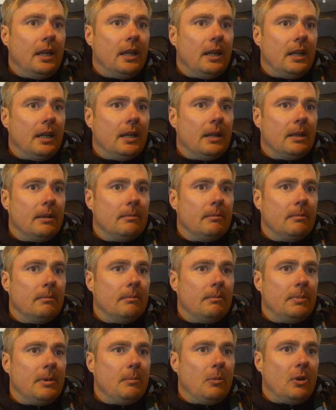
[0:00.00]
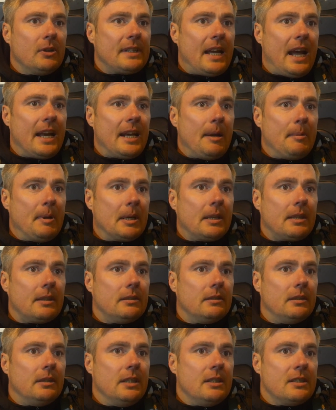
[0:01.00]
dynamic
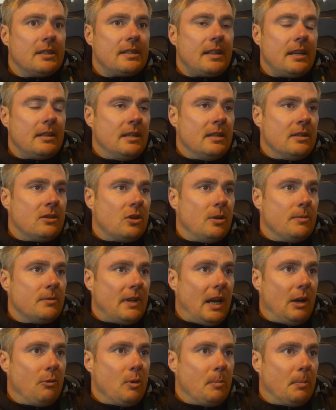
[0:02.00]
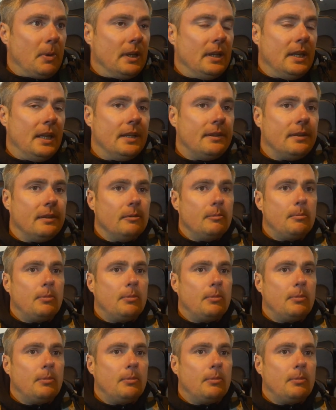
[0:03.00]
in terms of how we played,